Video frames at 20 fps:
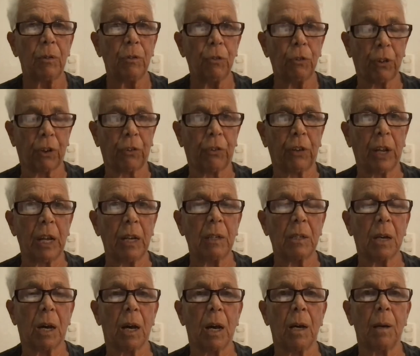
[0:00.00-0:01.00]
Just take
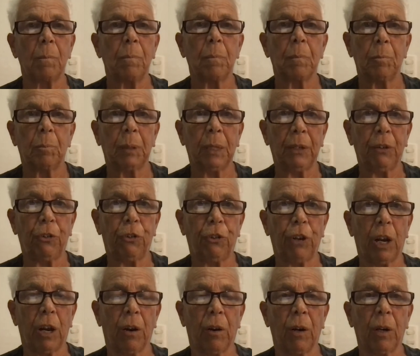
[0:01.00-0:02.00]
time, please
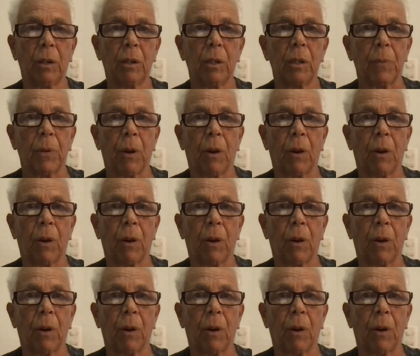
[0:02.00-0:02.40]
share it.